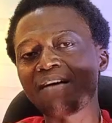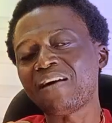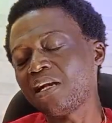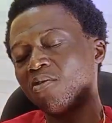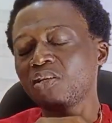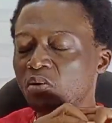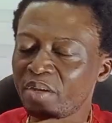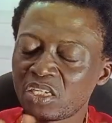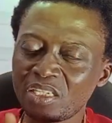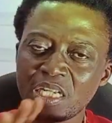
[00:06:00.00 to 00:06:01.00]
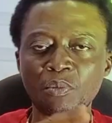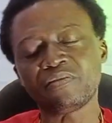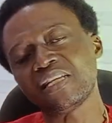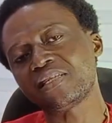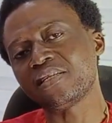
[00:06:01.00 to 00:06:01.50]
that. I don't want to mention the name
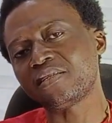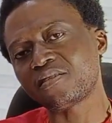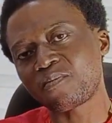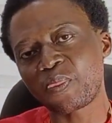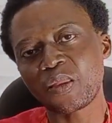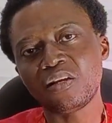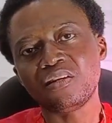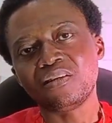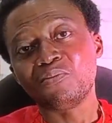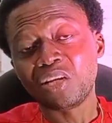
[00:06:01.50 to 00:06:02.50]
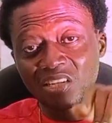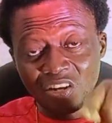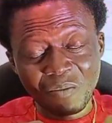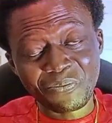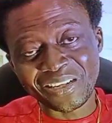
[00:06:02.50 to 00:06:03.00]
of the estate, but the
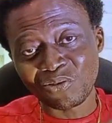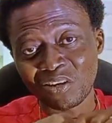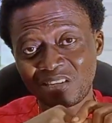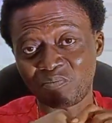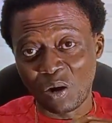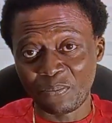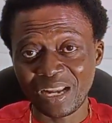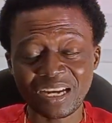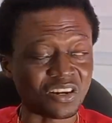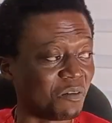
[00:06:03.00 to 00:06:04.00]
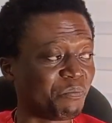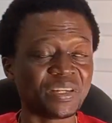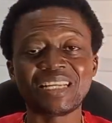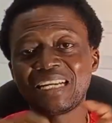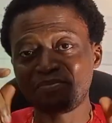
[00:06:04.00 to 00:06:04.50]
company is one of the popular
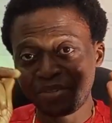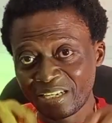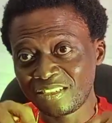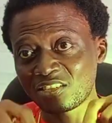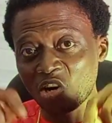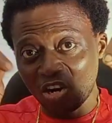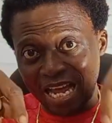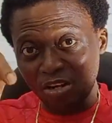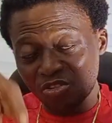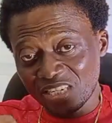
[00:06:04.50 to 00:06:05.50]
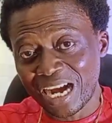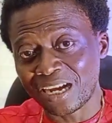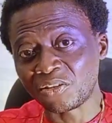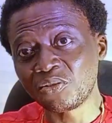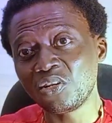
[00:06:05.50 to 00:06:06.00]
companies that's being called out
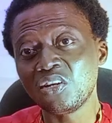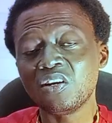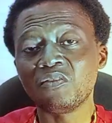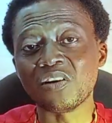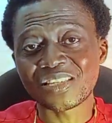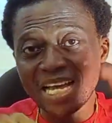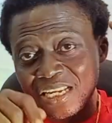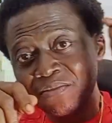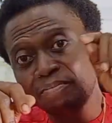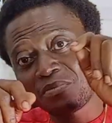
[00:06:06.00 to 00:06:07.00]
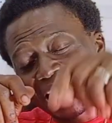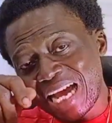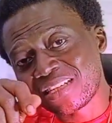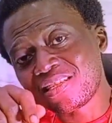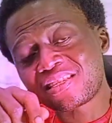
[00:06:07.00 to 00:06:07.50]
now for selling
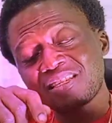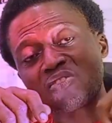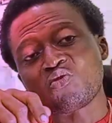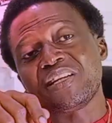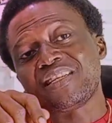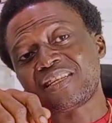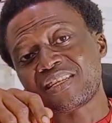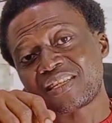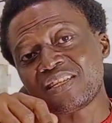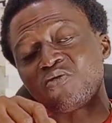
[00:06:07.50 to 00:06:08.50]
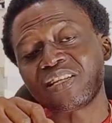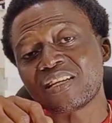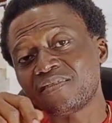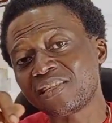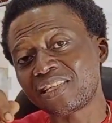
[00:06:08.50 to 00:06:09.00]
lands in 2016,
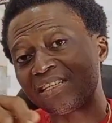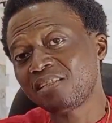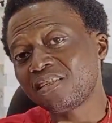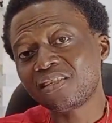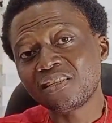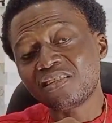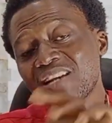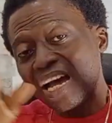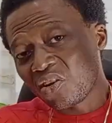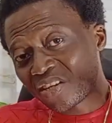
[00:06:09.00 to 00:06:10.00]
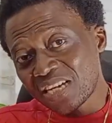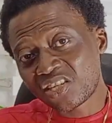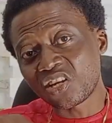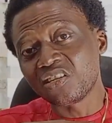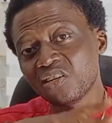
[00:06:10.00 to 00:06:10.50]
2017, no
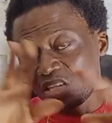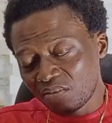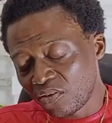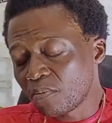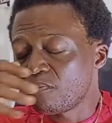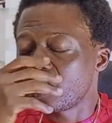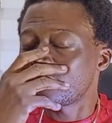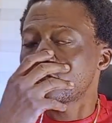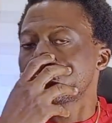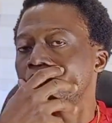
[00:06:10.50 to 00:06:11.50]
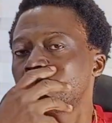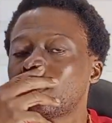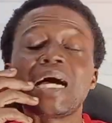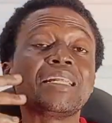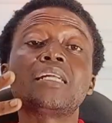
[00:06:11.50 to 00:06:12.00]
allocation, no development,
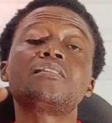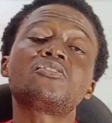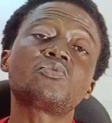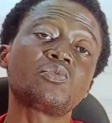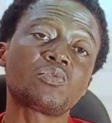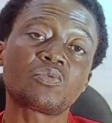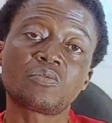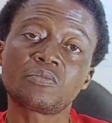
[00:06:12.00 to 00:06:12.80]
and that is truth.